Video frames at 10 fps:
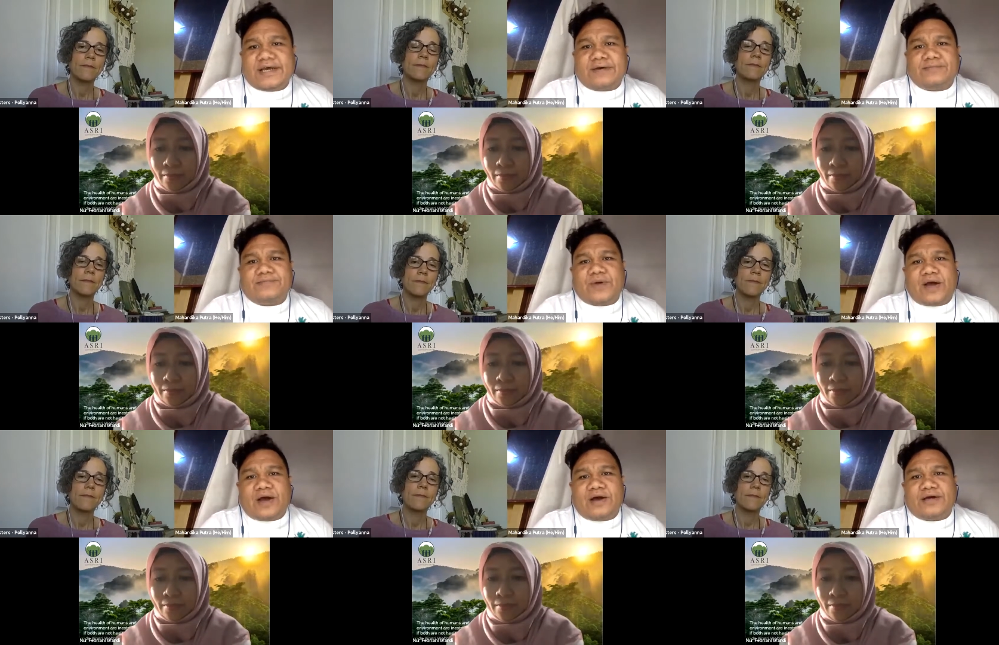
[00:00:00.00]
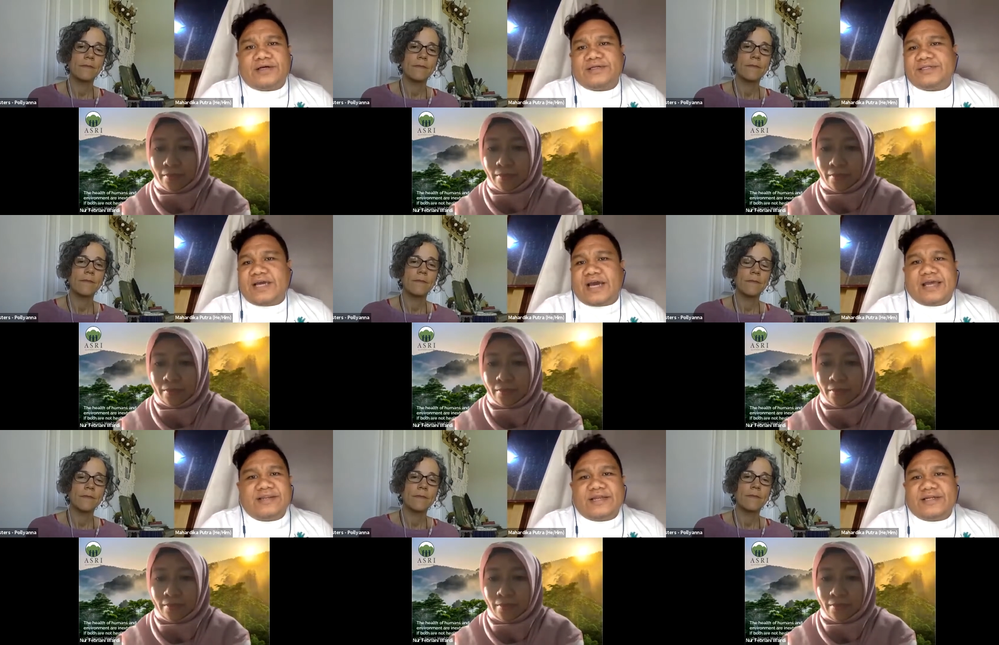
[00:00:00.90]
Speaker 1: um, yeah,
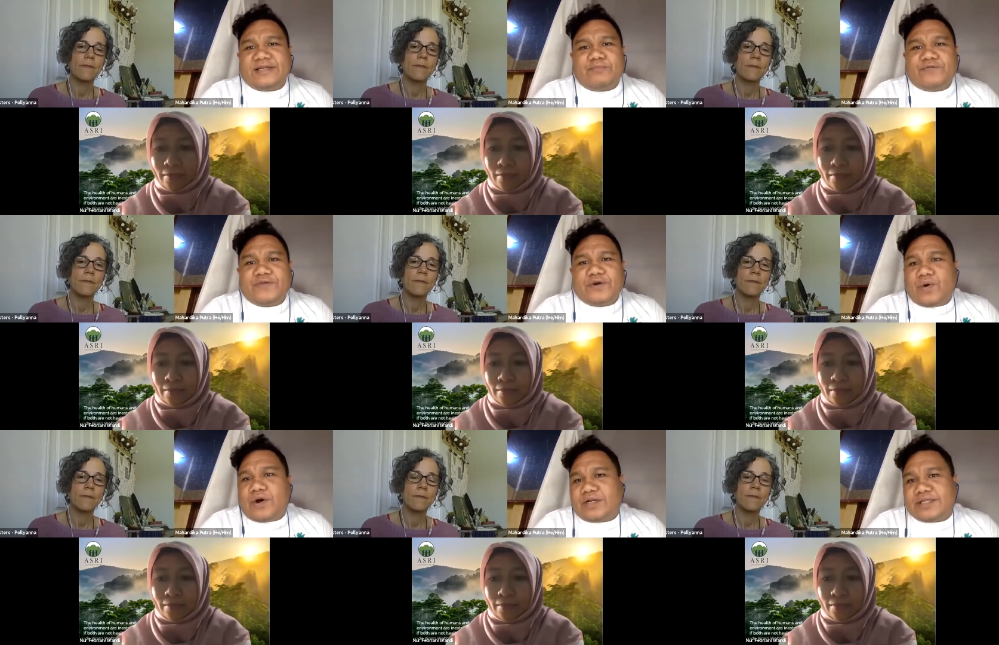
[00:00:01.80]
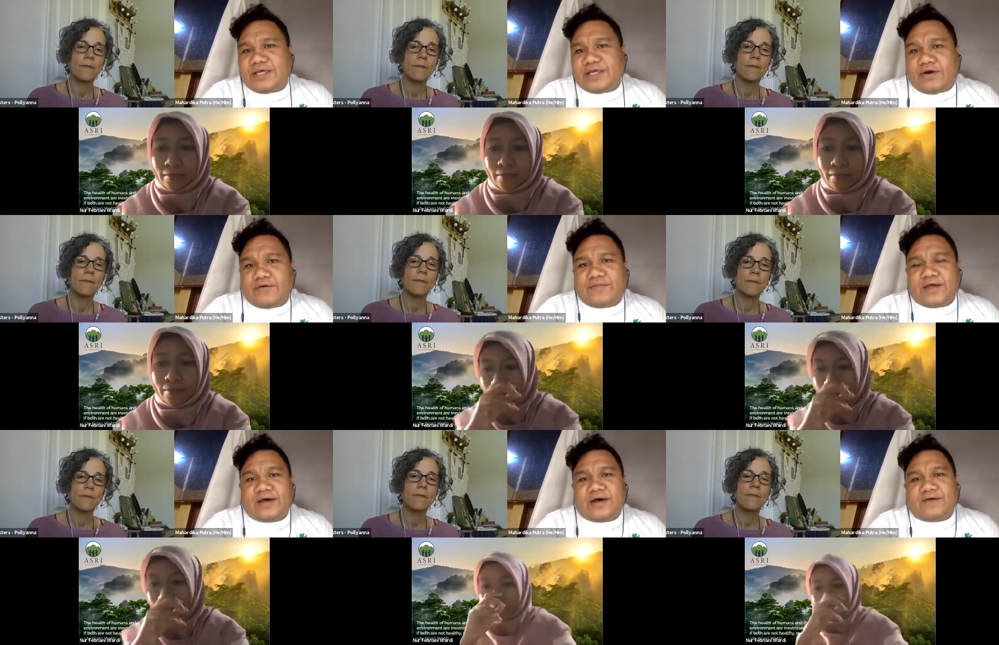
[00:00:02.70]
and then improving quality of
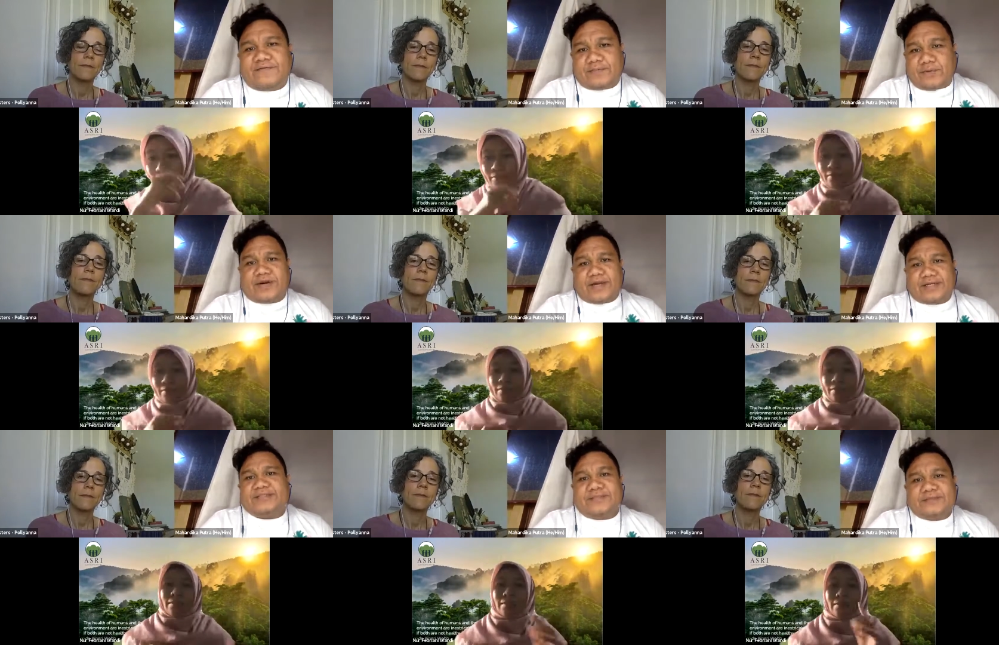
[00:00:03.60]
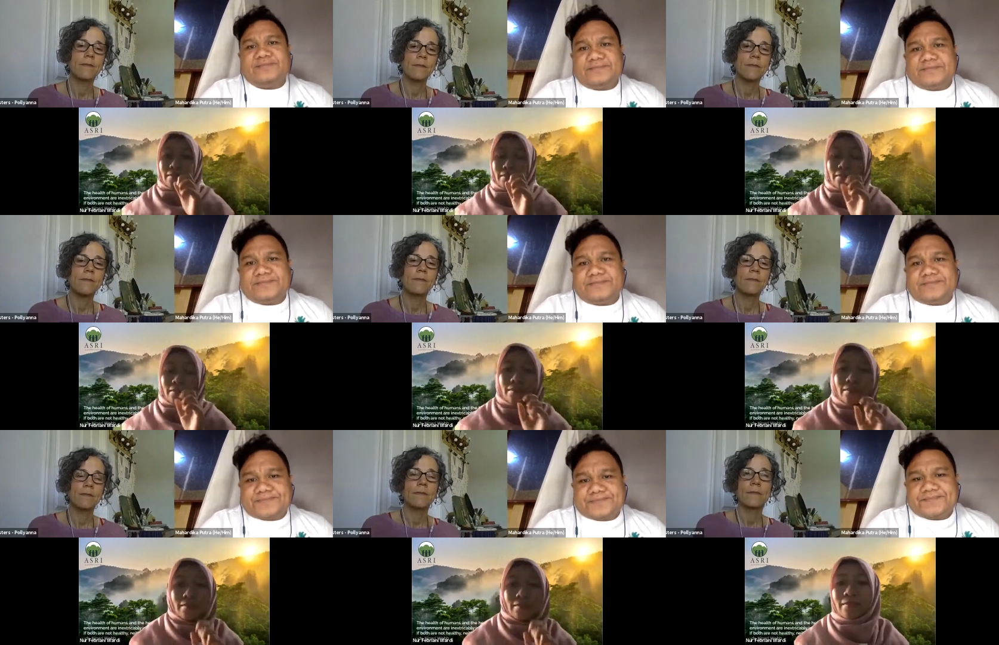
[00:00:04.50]
the of the products.
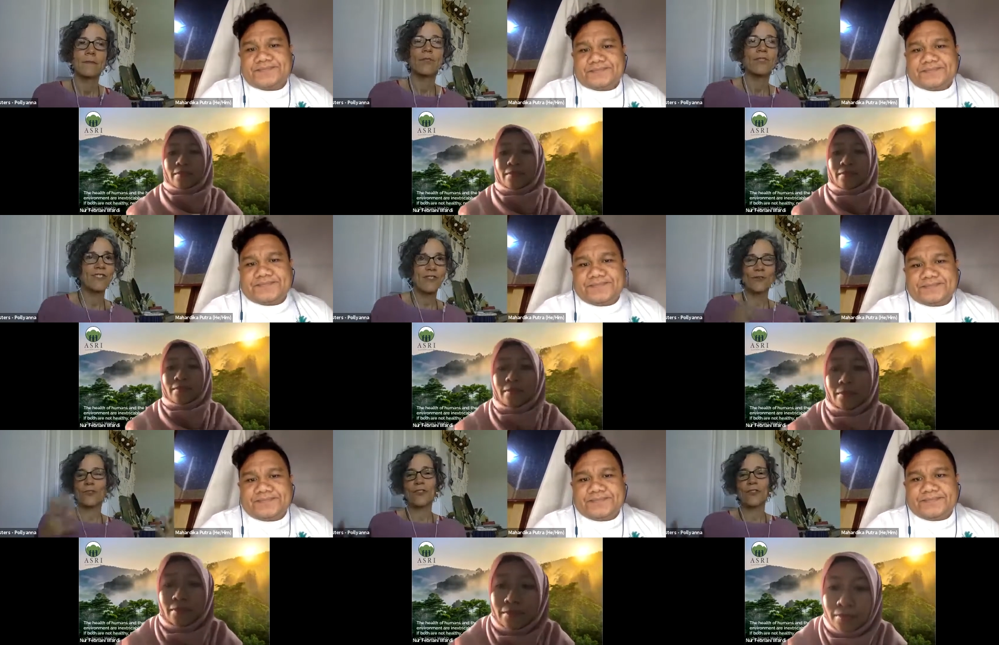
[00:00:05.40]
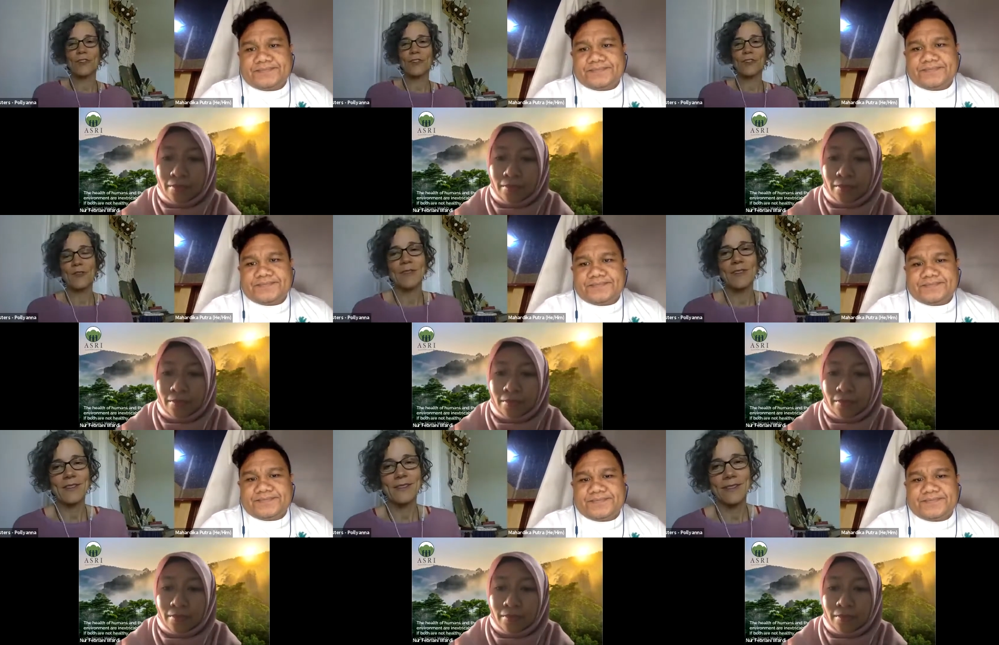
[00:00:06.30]
Speaker 2: Which is also
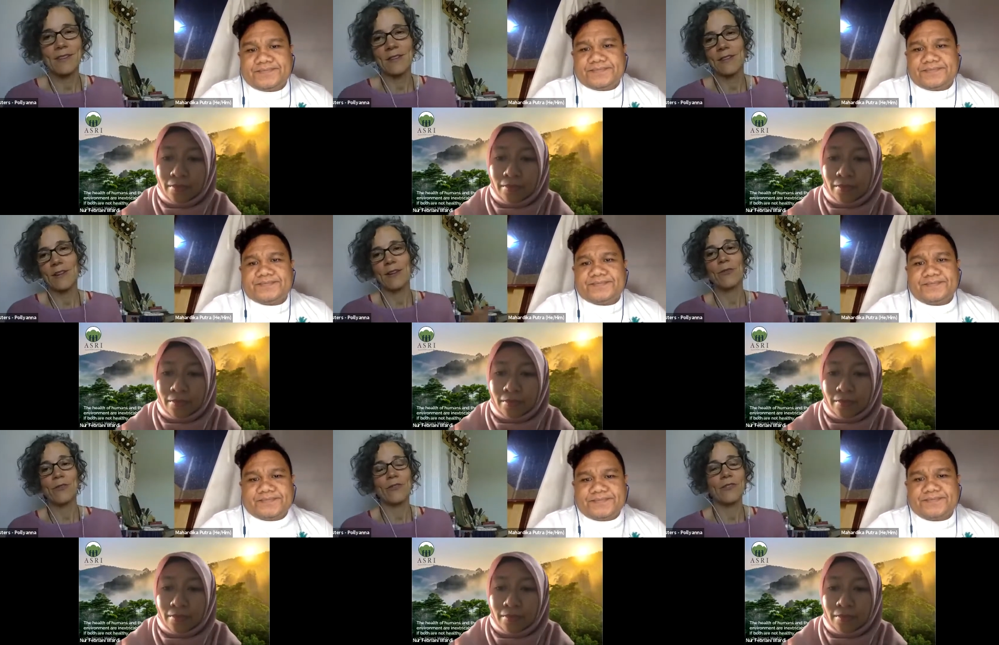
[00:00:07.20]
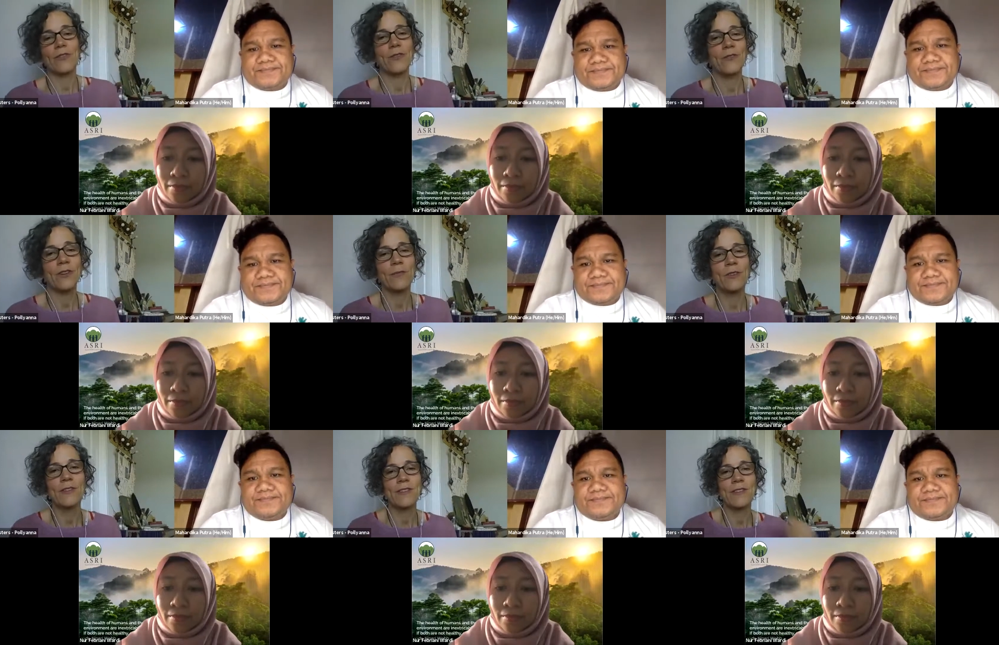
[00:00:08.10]
contributing to the health of the whole
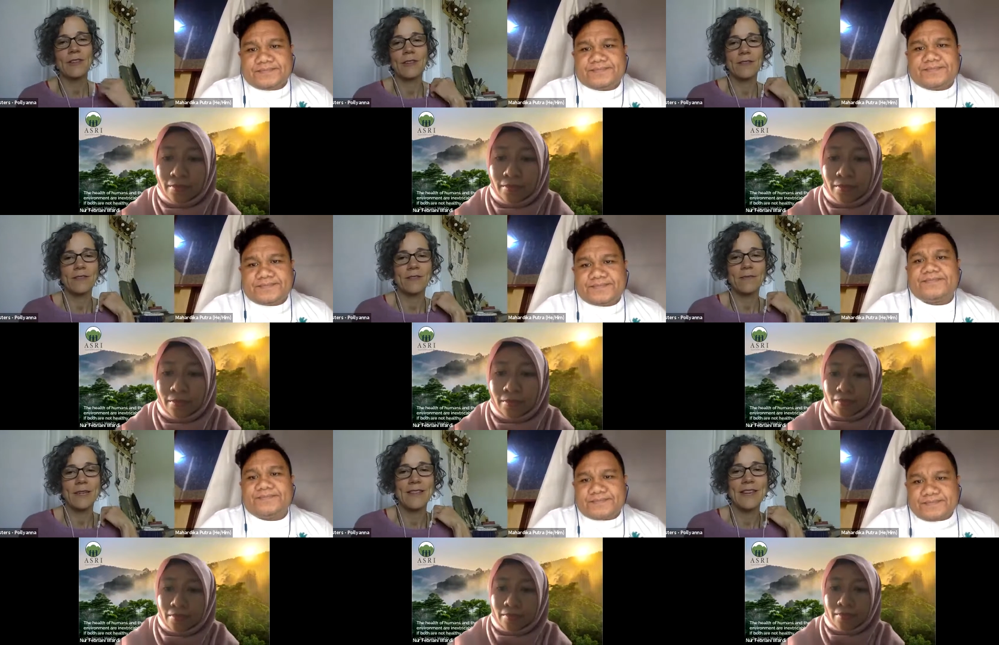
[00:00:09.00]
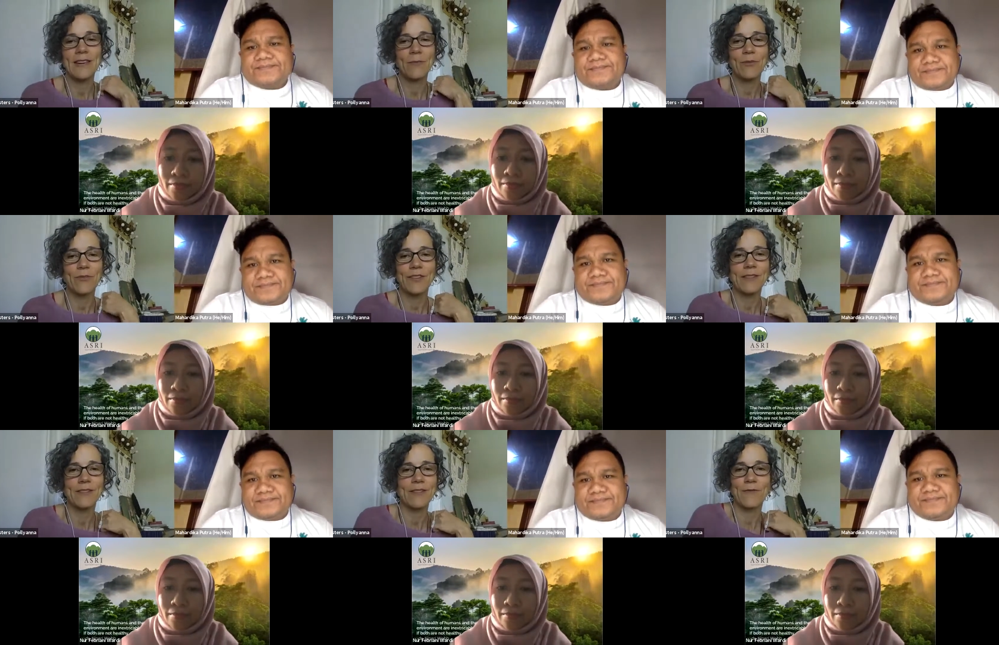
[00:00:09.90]
community and and the animals
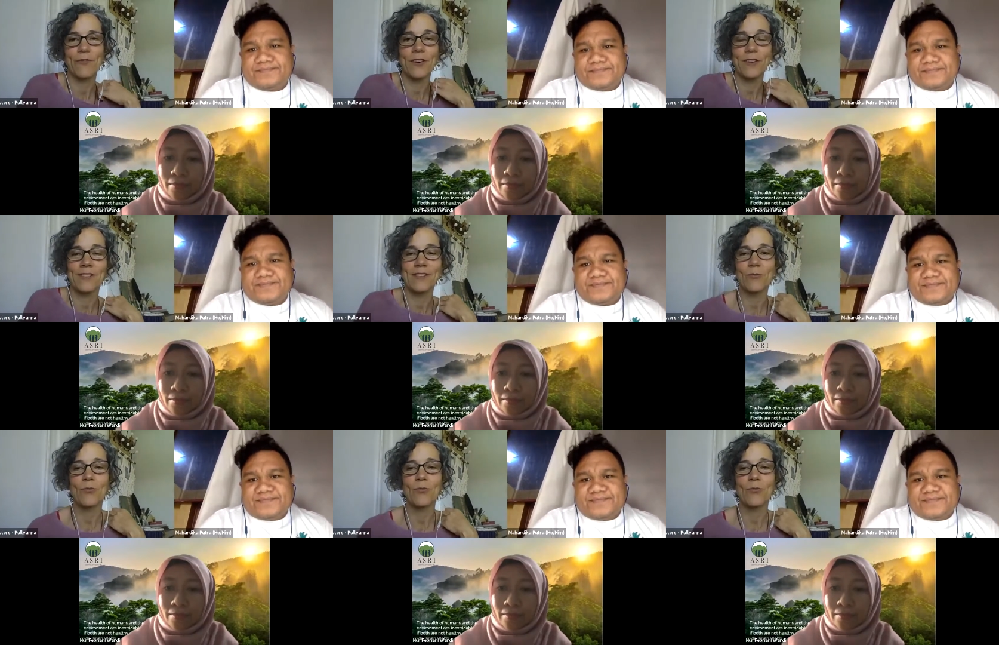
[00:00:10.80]
and the forest and the